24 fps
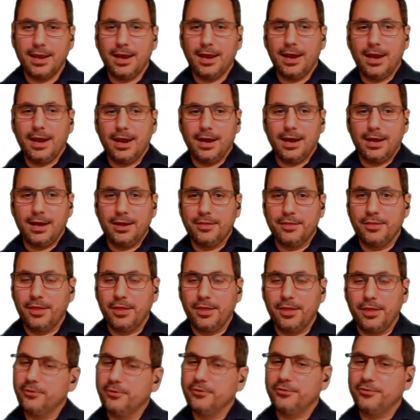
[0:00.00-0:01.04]
Then
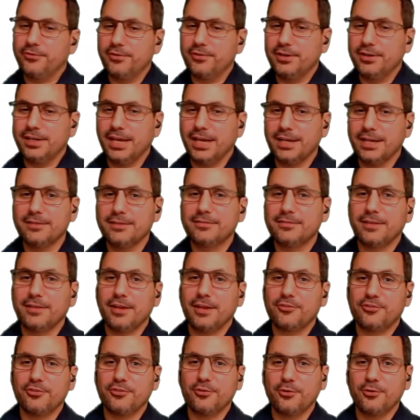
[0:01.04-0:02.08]
there's the
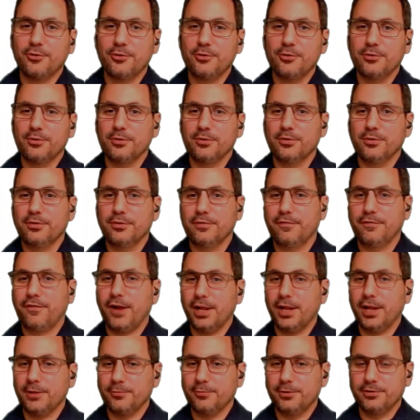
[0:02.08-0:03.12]
unintentional
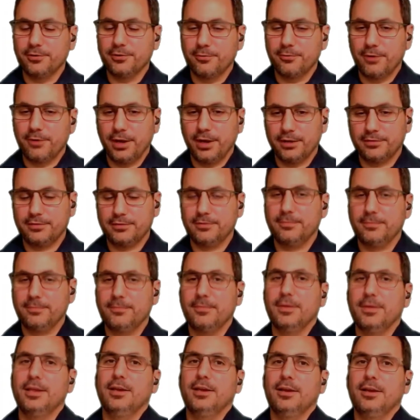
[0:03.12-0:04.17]
file redirect.
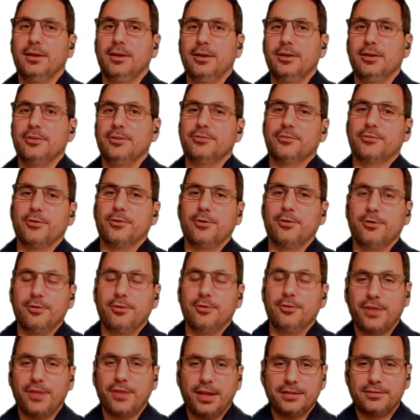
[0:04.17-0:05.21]
So
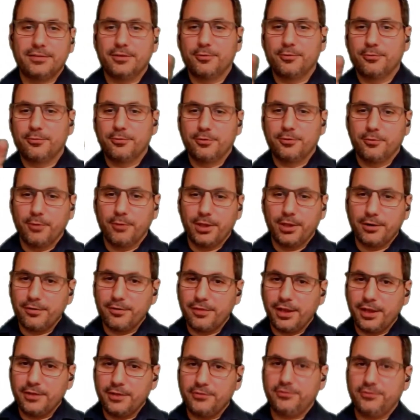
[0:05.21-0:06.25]
that greater
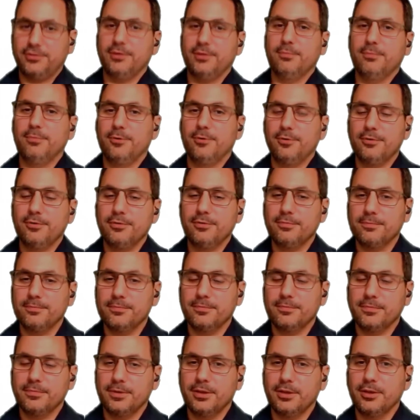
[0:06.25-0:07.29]
than symbol,
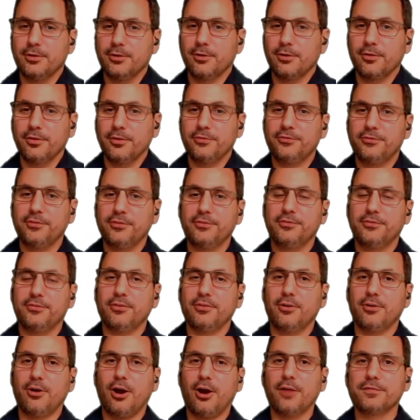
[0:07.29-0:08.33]
this is
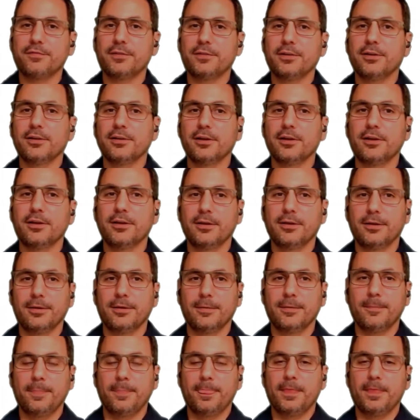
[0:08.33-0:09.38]
often in
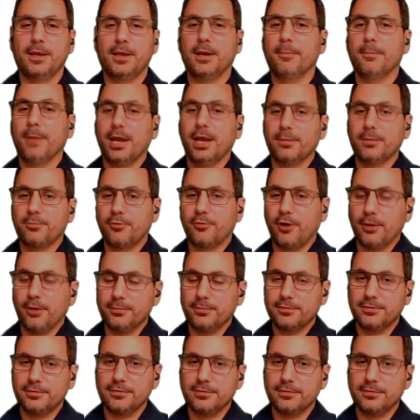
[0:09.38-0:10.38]
a command prompt,